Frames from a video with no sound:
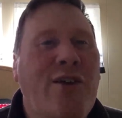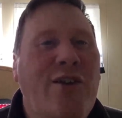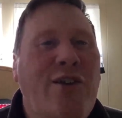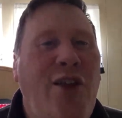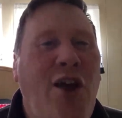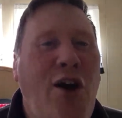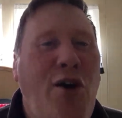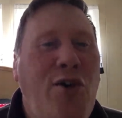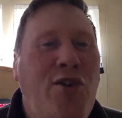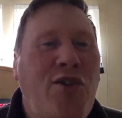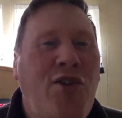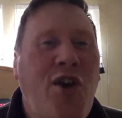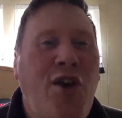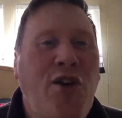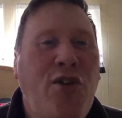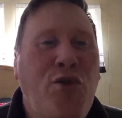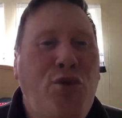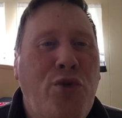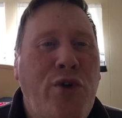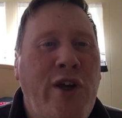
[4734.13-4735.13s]
No, he's
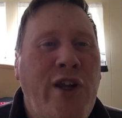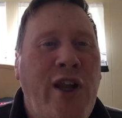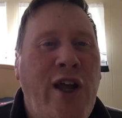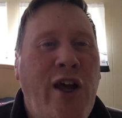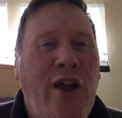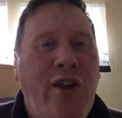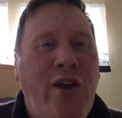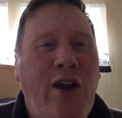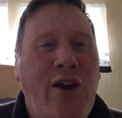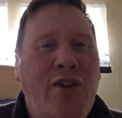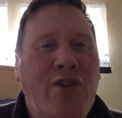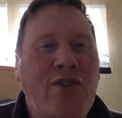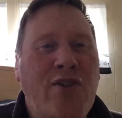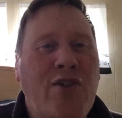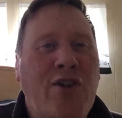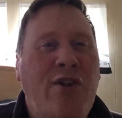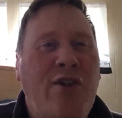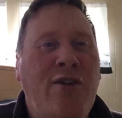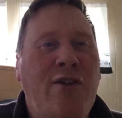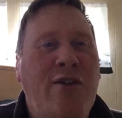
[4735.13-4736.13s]
going 3-0
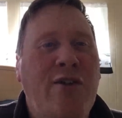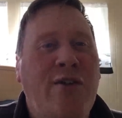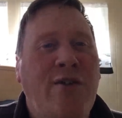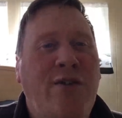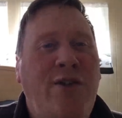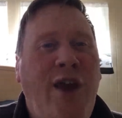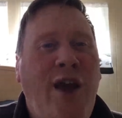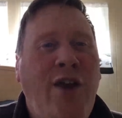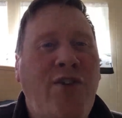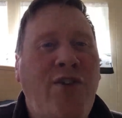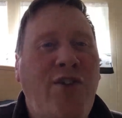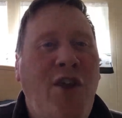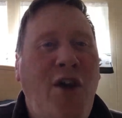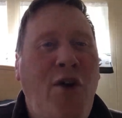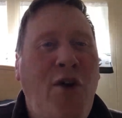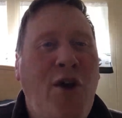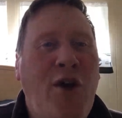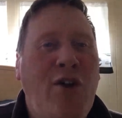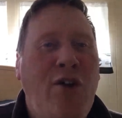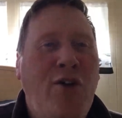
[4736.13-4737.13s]
Arsenal. Thanks, Noe.
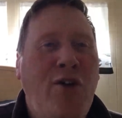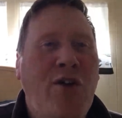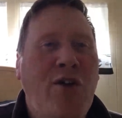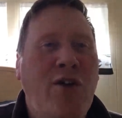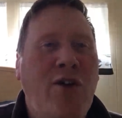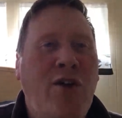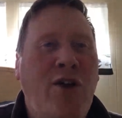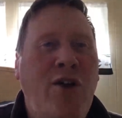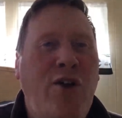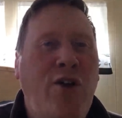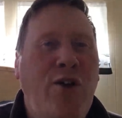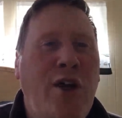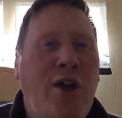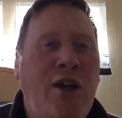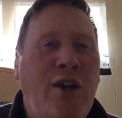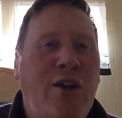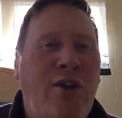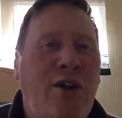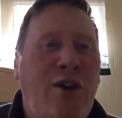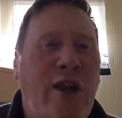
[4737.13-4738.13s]
I know you had
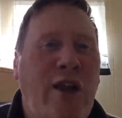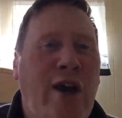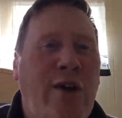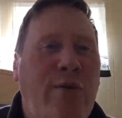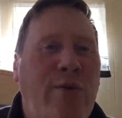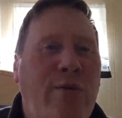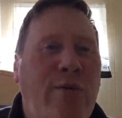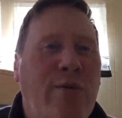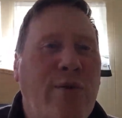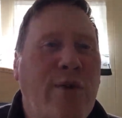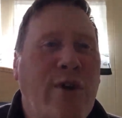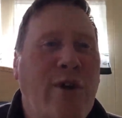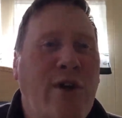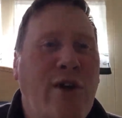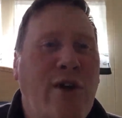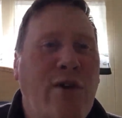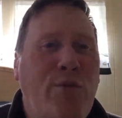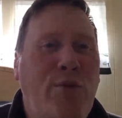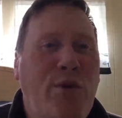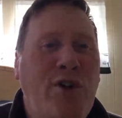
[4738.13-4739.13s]
to cut out.
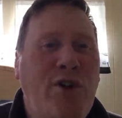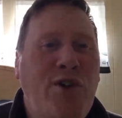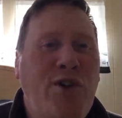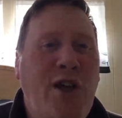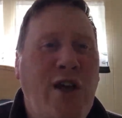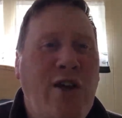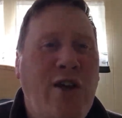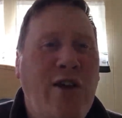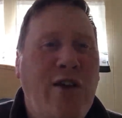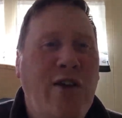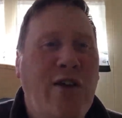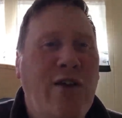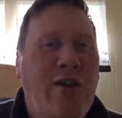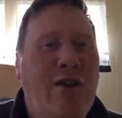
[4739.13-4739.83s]
Appreciate it.